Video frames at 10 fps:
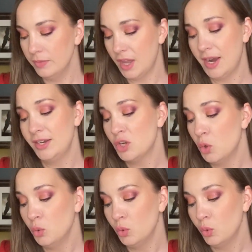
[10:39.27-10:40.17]
And I
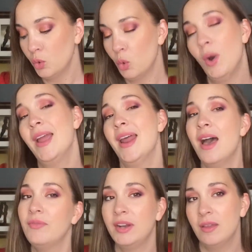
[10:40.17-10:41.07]
don't quite
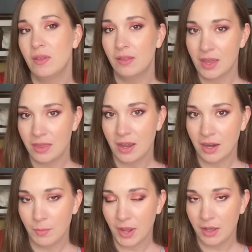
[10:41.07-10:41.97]
have anything like that
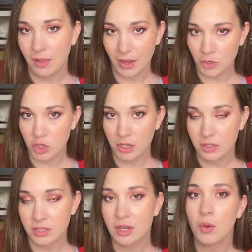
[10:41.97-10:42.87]
in my
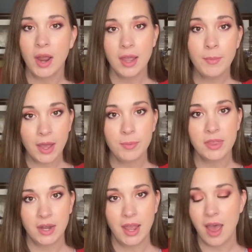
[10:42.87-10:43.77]
collection. So I am happy
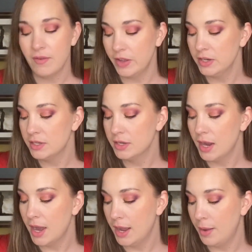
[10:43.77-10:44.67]
that I have it.
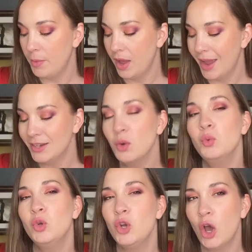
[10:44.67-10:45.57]
I
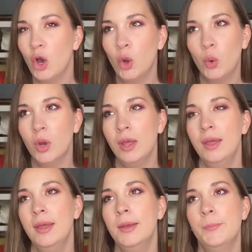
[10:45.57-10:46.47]
don't know
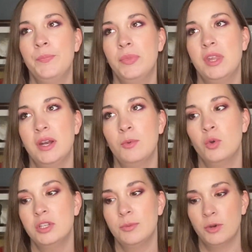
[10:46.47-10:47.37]
that I'm
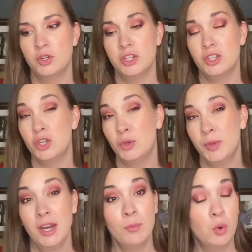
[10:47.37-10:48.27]
going to purchase too
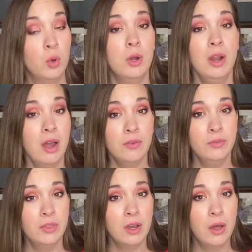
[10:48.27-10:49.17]
many more
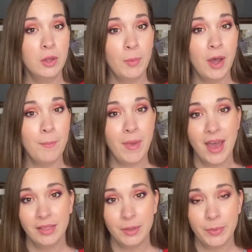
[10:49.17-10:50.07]
of the ColourPop
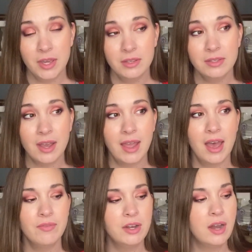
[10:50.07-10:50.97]
matte lippies. I
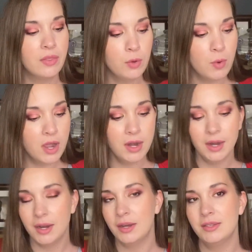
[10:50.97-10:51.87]
have another one,
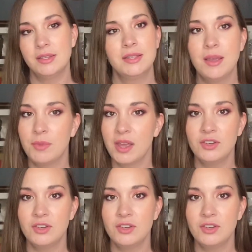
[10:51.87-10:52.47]
and it's the same thing.